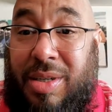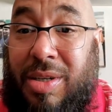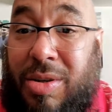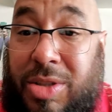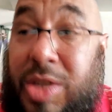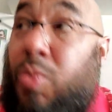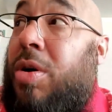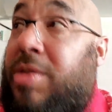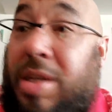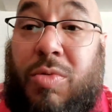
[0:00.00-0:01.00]
You know, she
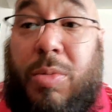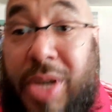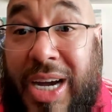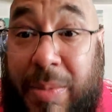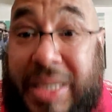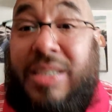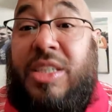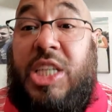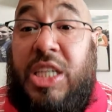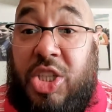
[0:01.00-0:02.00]
walked in the room, so I got to be
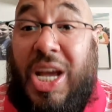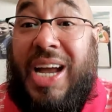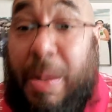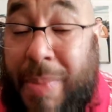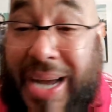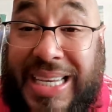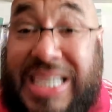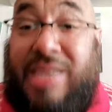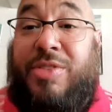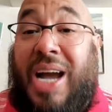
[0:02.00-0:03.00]
easy. I got my
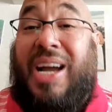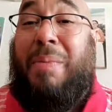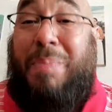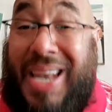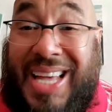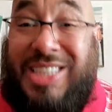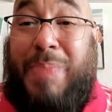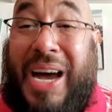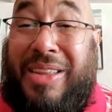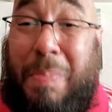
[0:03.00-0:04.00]
Eve. I got blessed
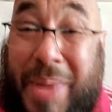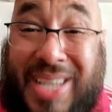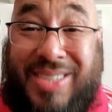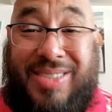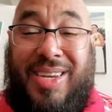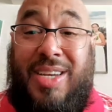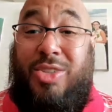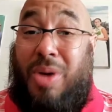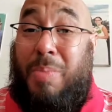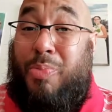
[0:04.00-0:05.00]
by the best.
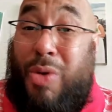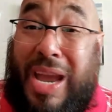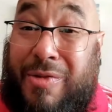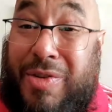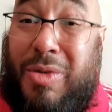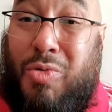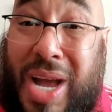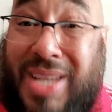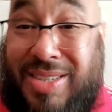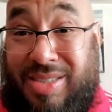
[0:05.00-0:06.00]
So I'm praying for the
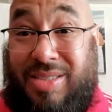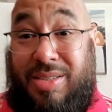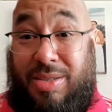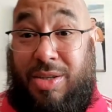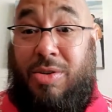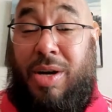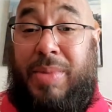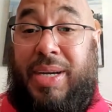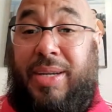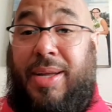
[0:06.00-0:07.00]
rest. You know what I
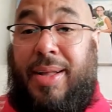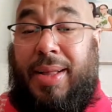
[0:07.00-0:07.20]
mean?